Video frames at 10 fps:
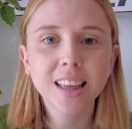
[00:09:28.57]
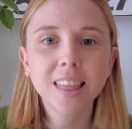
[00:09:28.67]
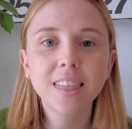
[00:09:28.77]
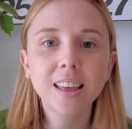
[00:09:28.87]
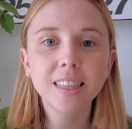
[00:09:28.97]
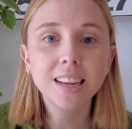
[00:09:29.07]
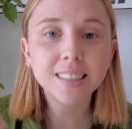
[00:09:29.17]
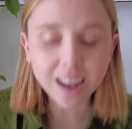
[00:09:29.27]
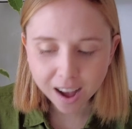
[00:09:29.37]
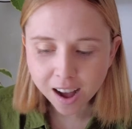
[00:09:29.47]
that these
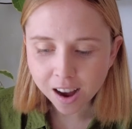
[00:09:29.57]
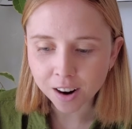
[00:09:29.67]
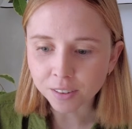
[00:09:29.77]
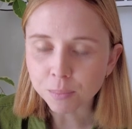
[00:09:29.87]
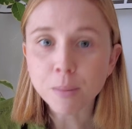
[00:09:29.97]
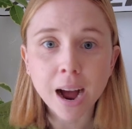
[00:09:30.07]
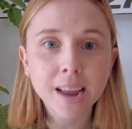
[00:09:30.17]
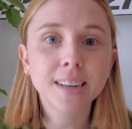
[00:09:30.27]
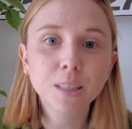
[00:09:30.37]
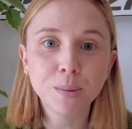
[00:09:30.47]
are my
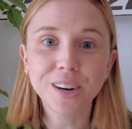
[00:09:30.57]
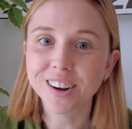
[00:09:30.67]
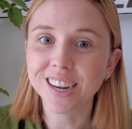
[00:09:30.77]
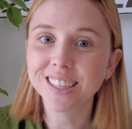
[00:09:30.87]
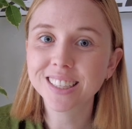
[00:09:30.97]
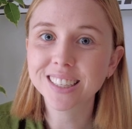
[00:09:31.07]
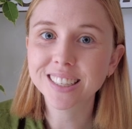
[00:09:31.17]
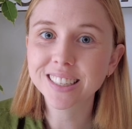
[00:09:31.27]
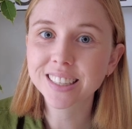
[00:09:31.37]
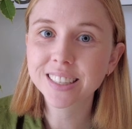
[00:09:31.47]

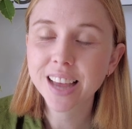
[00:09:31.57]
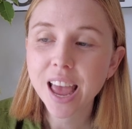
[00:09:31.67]
experiences.